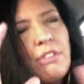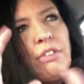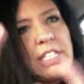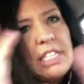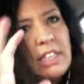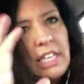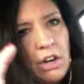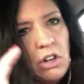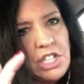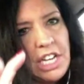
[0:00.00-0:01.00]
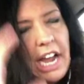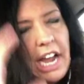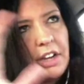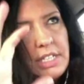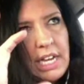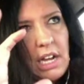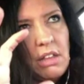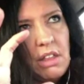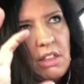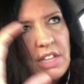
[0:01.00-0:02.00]
difference in the energy. I could
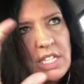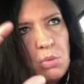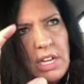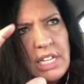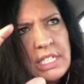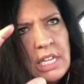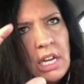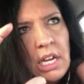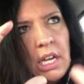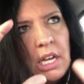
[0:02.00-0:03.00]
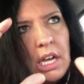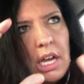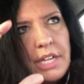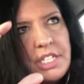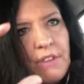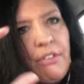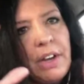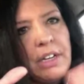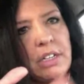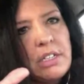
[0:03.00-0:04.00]
tell that this was a
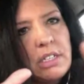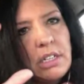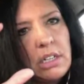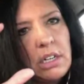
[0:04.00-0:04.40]
different